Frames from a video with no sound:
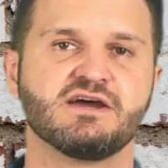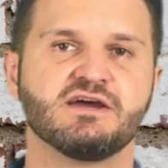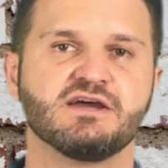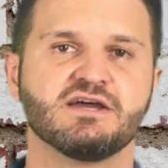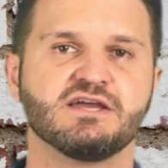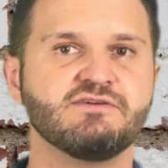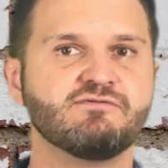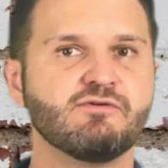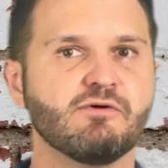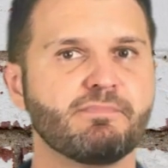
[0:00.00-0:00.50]

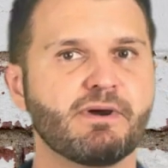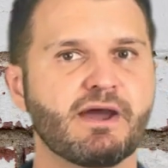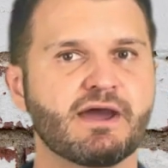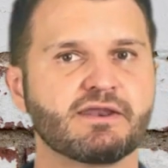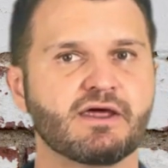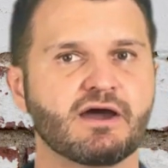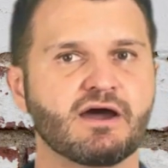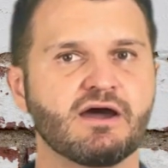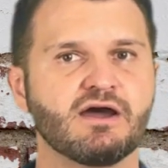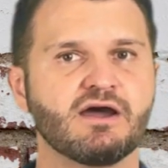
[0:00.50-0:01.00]
Even
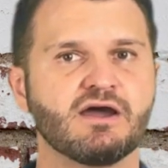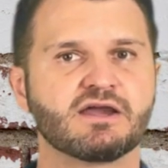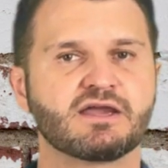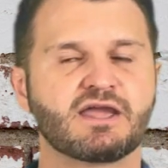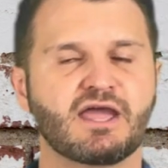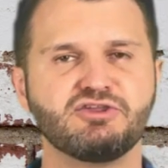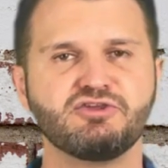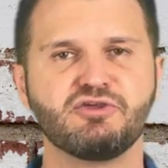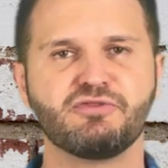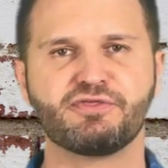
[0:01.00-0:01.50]
better,
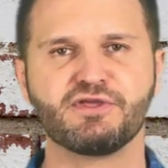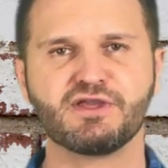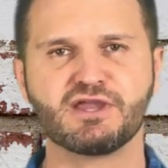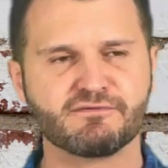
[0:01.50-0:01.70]
can you think